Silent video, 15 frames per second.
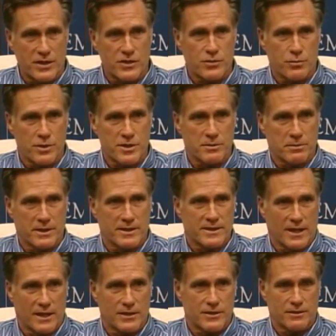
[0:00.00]
and is reasonably
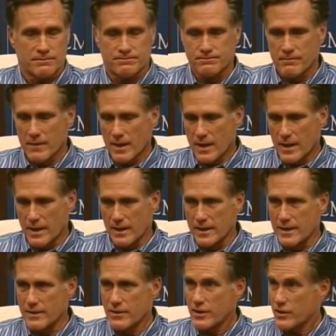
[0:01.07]
intelligent.
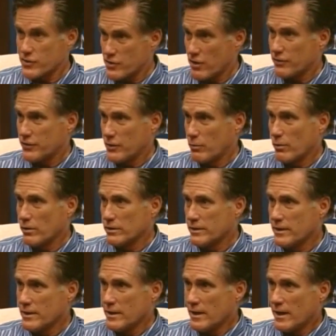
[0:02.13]
In the consulting world,
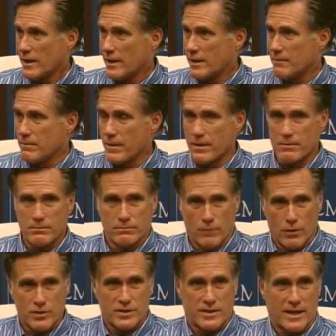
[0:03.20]

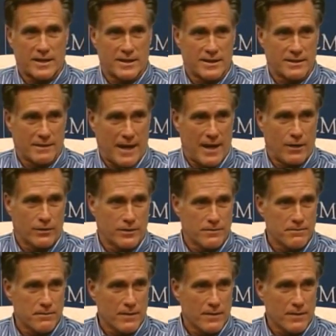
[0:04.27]
most of that didn't count.